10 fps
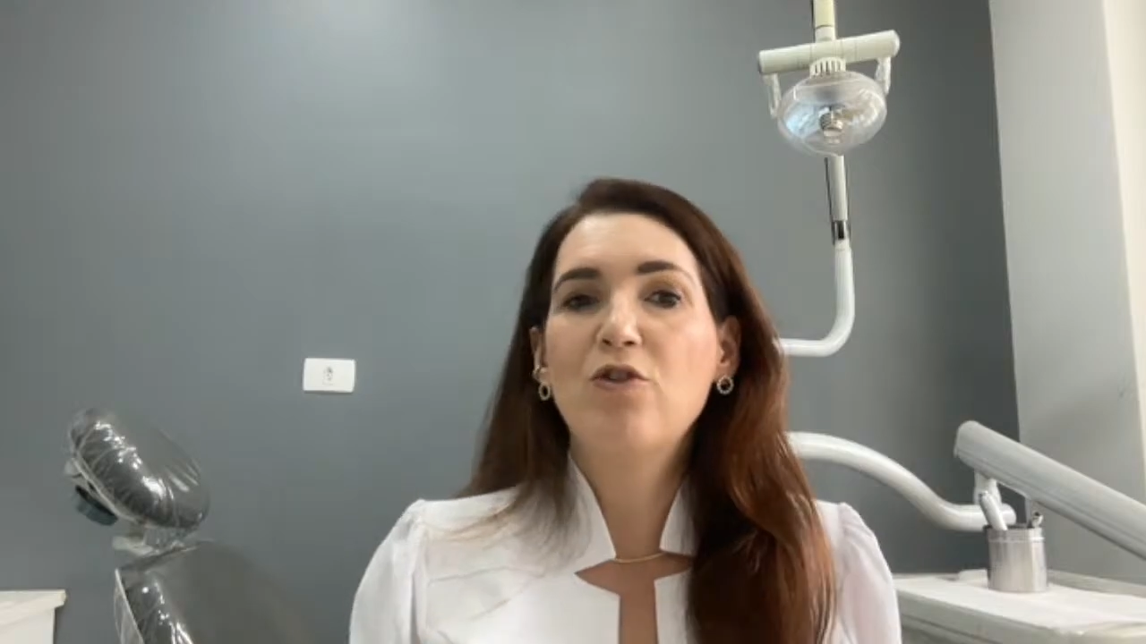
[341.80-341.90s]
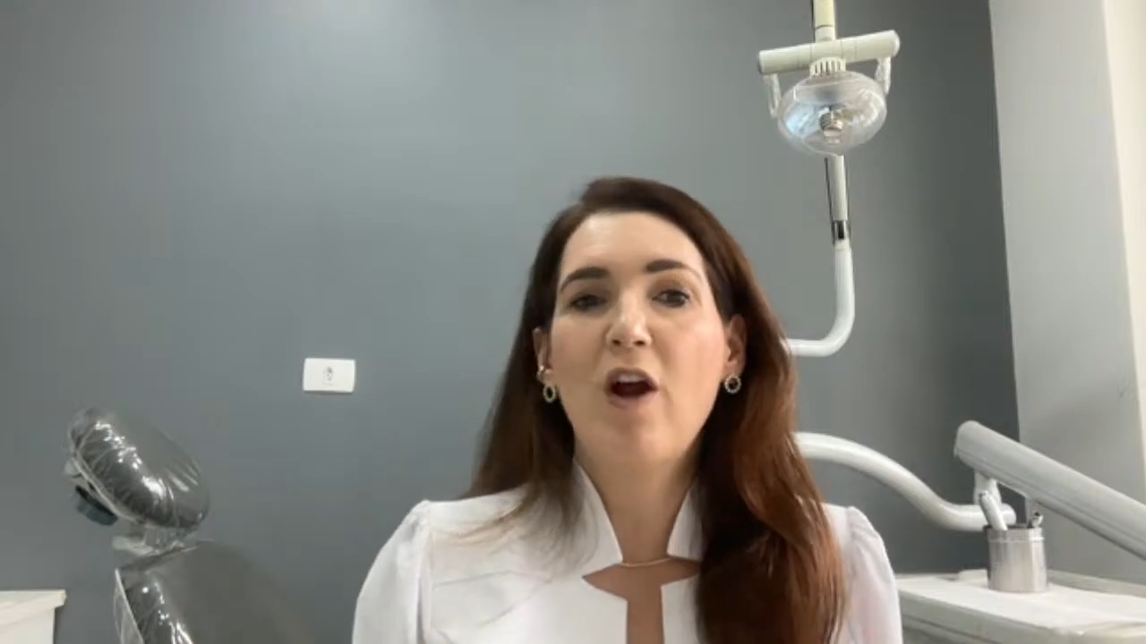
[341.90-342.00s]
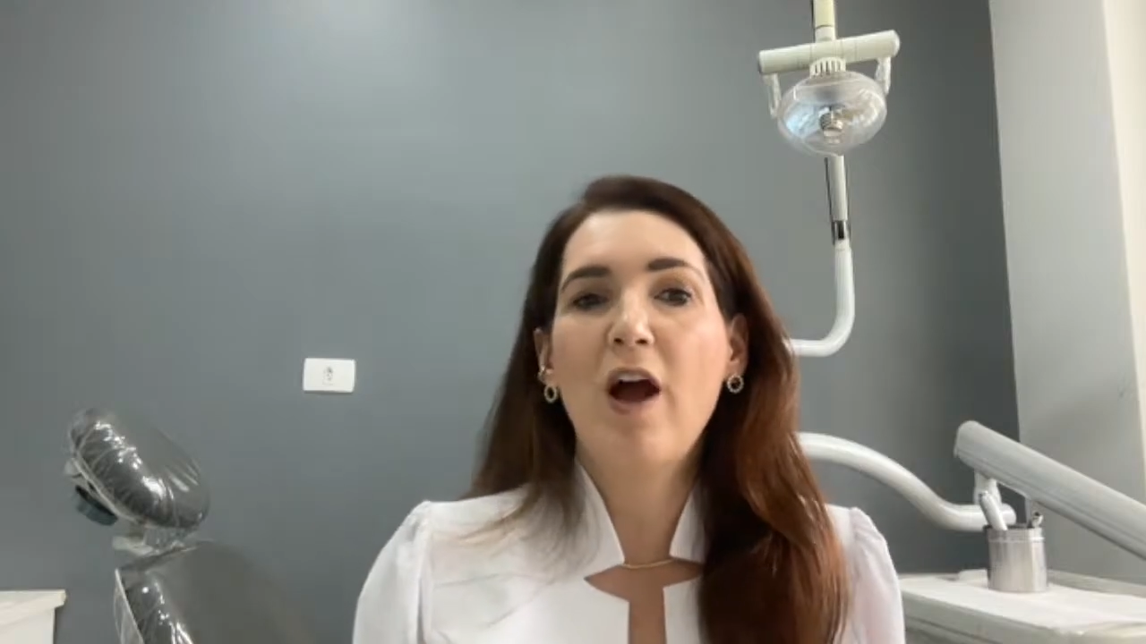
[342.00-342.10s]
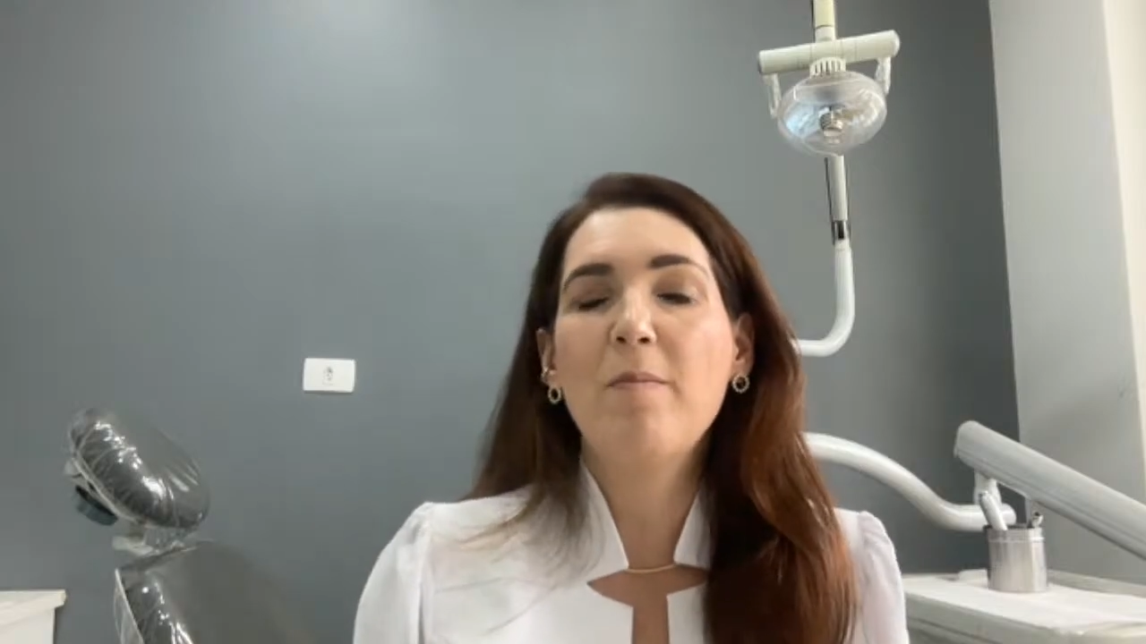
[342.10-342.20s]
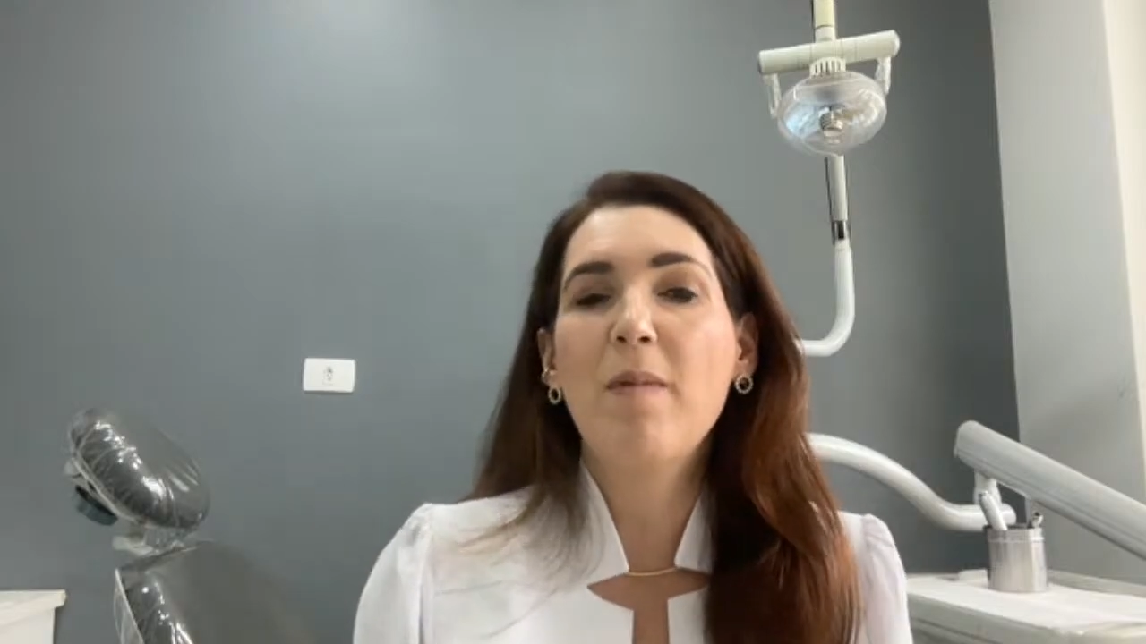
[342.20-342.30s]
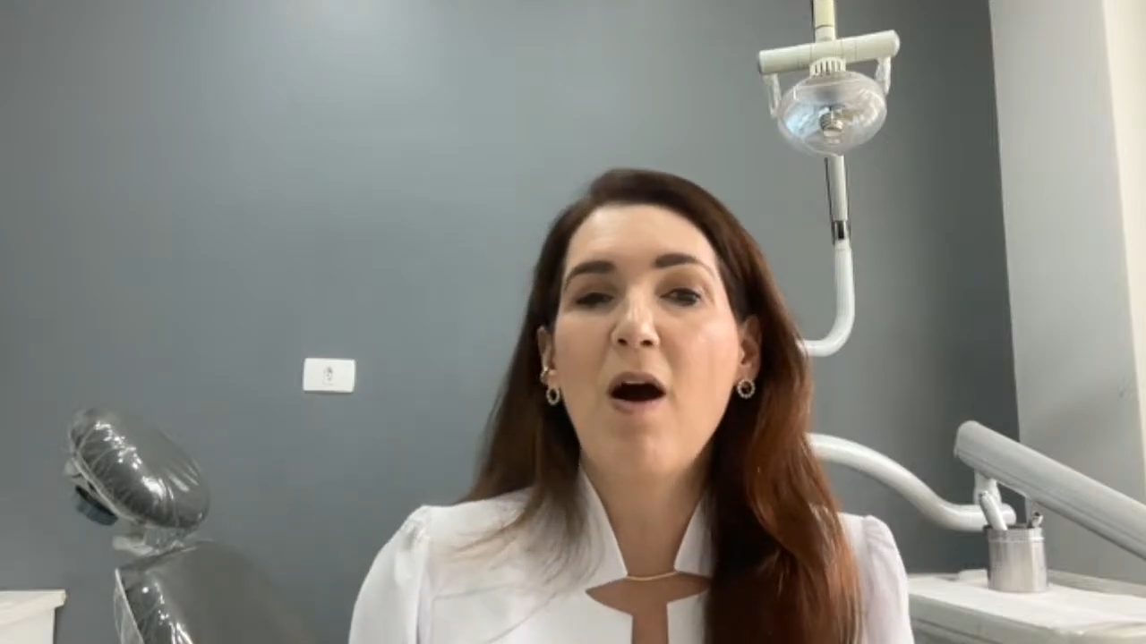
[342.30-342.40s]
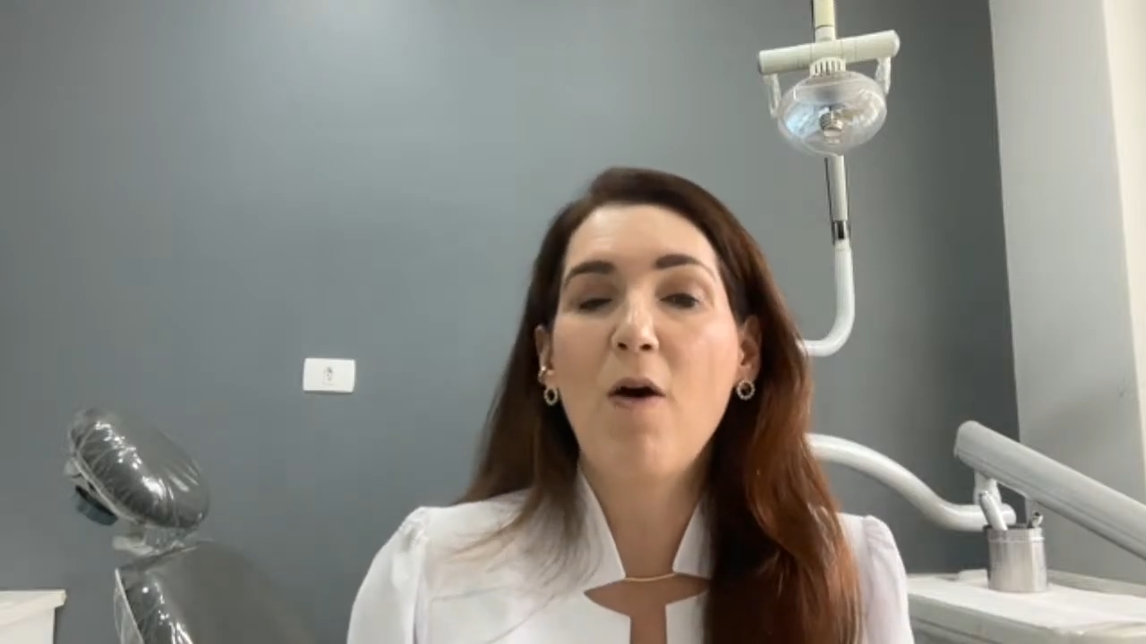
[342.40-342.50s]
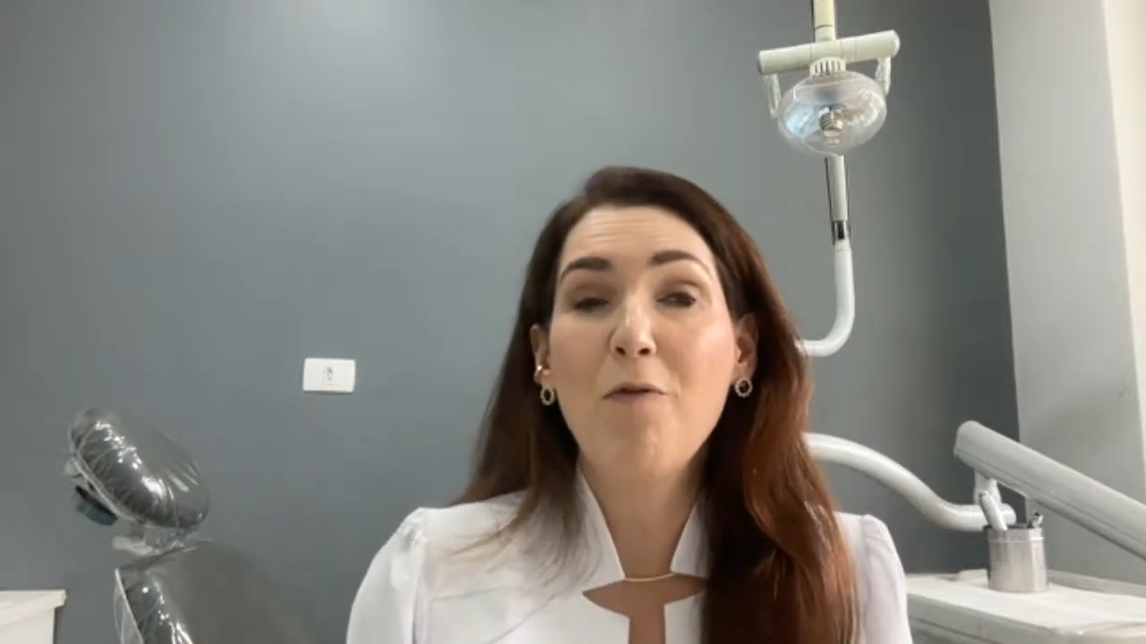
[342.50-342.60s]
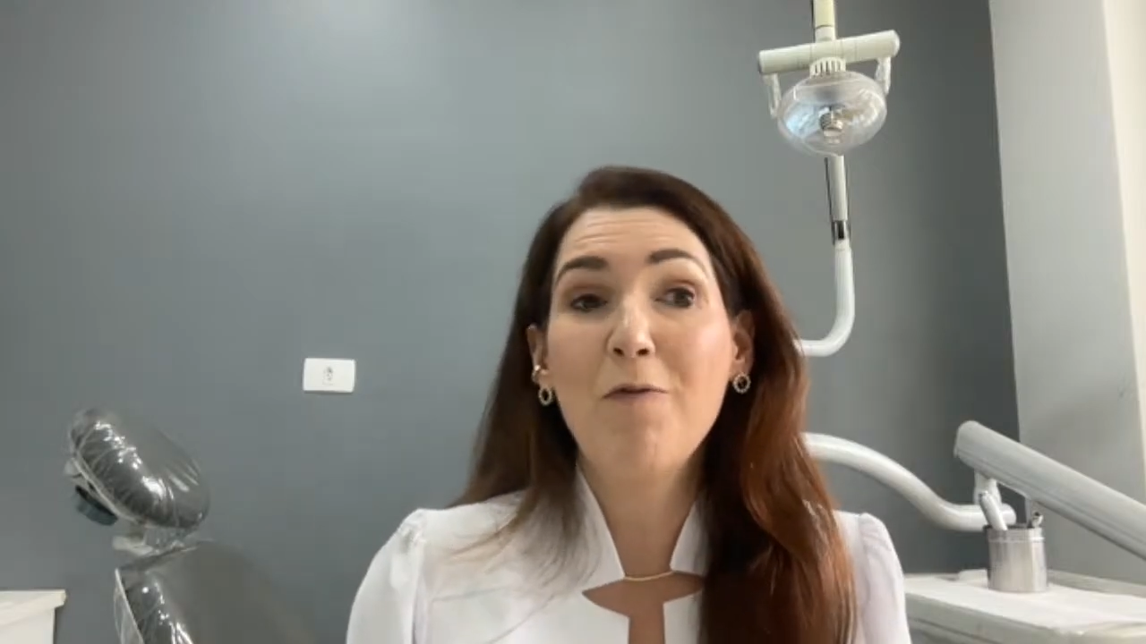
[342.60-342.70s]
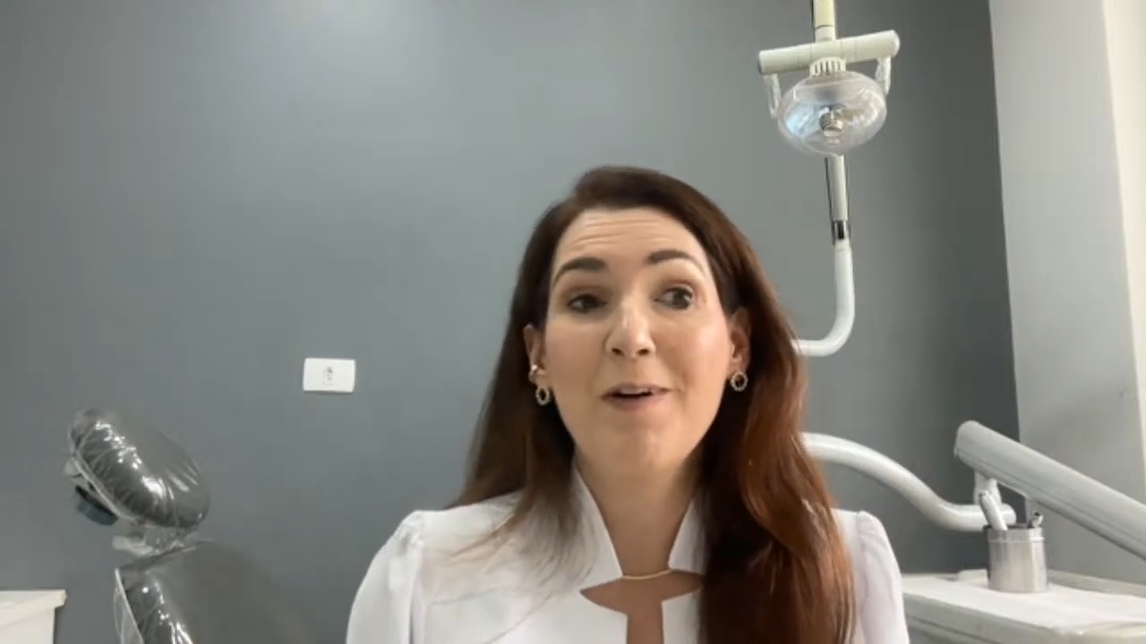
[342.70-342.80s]
dry
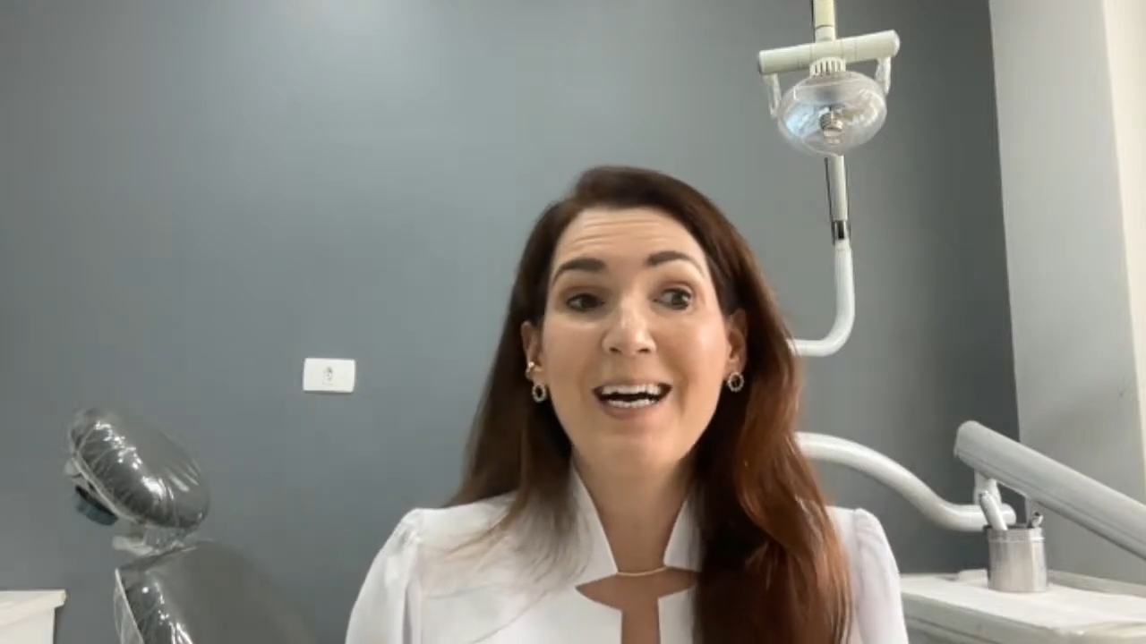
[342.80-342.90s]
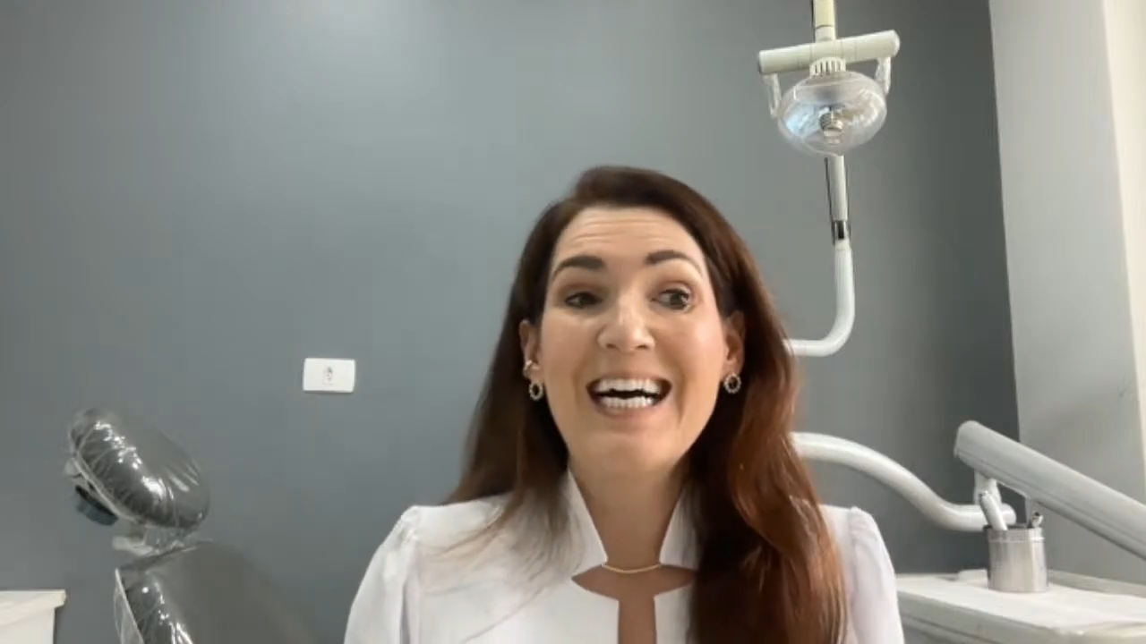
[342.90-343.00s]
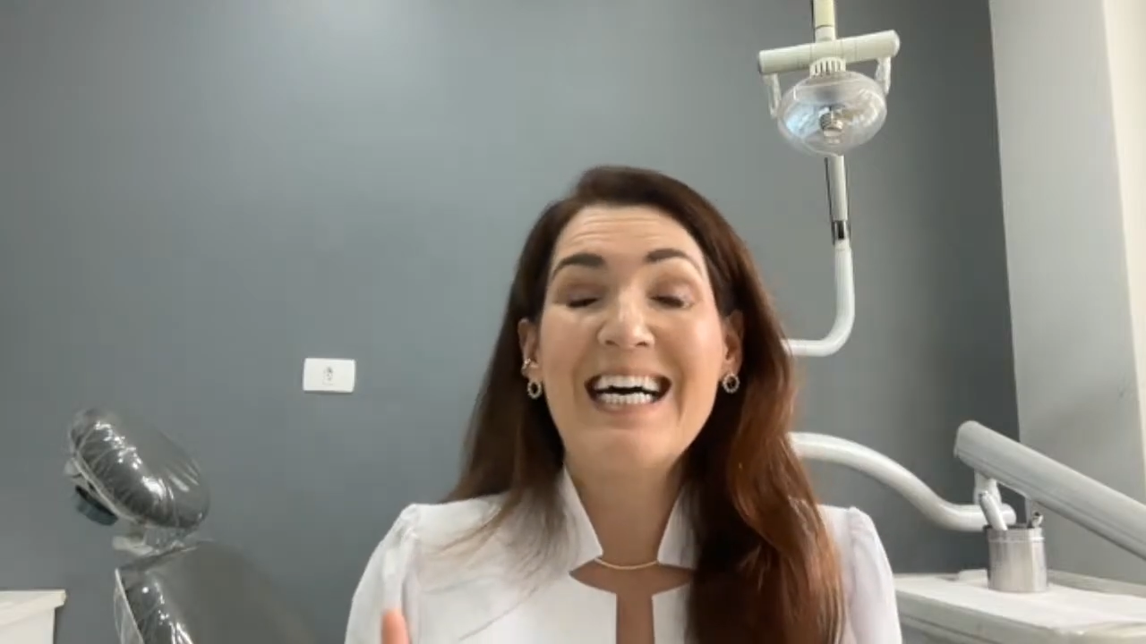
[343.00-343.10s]
mouth